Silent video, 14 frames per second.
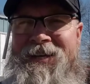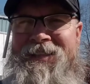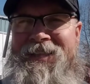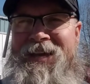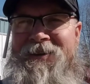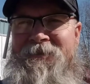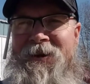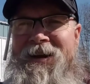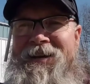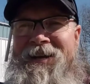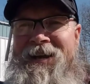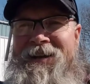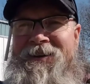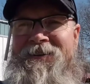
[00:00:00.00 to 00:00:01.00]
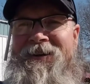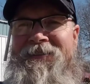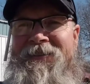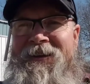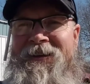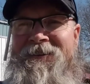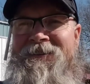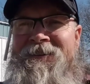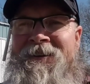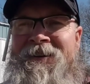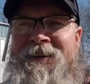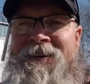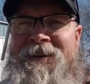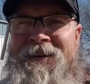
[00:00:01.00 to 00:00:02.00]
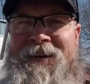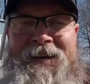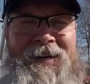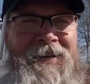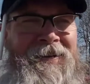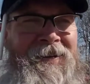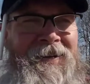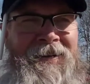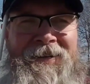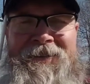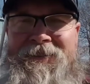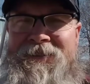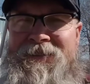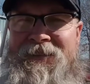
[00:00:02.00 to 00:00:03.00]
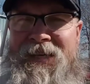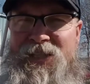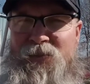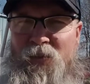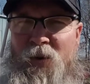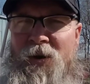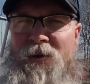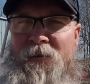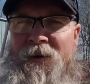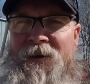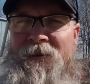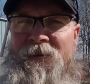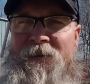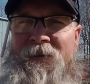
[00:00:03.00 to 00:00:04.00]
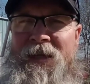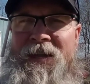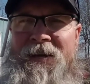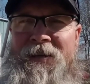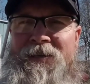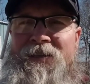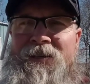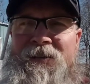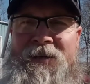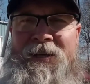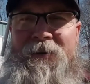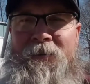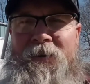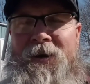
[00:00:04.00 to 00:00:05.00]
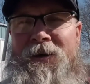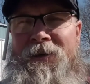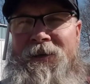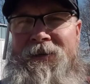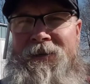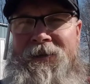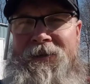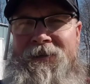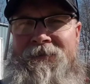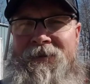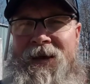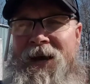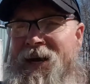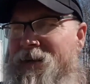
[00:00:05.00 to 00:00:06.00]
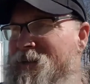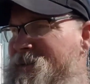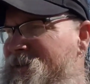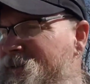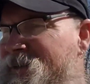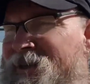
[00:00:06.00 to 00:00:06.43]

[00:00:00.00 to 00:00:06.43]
get that radiator in there and get some water running through that engine, get her running and idling.